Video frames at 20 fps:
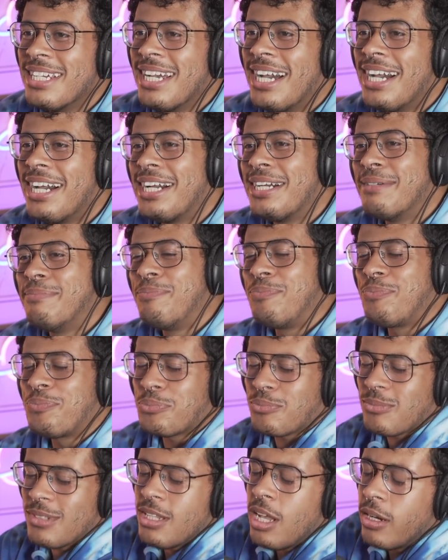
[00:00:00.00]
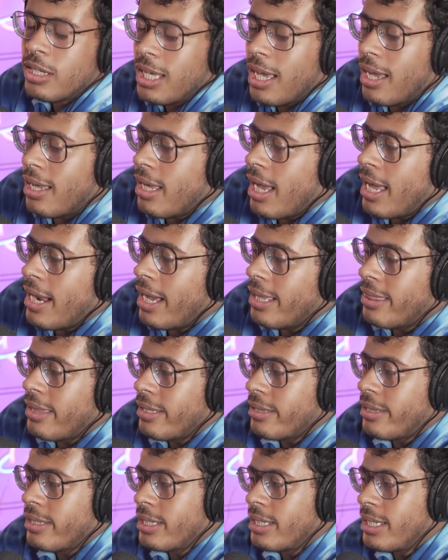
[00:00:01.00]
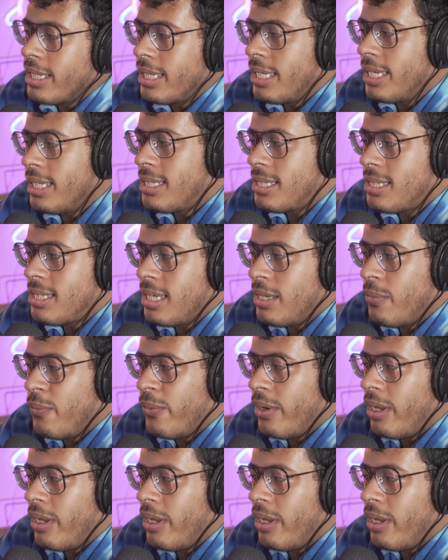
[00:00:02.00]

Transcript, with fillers: Um, no, yeah, I, I, think that it's it,